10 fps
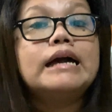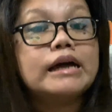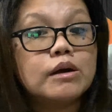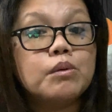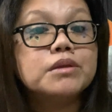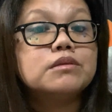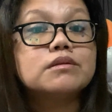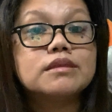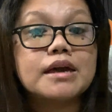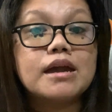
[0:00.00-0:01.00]
And I want
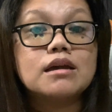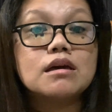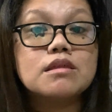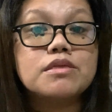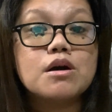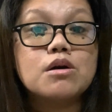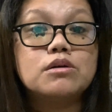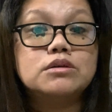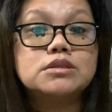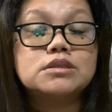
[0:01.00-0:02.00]
to thank
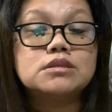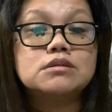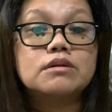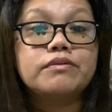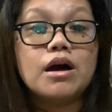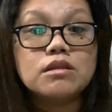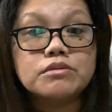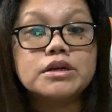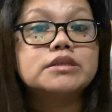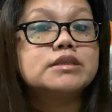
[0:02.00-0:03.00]
those
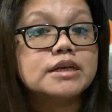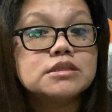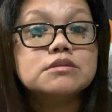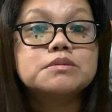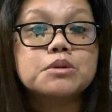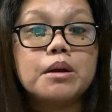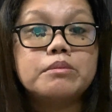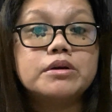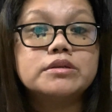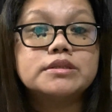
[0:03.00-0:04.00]
followers and
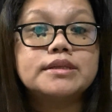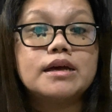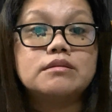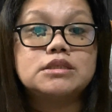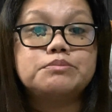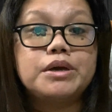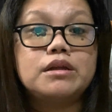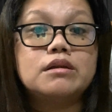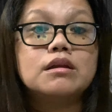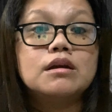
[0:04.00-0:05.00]
subscribers that's
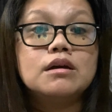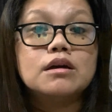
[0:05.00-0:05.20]
been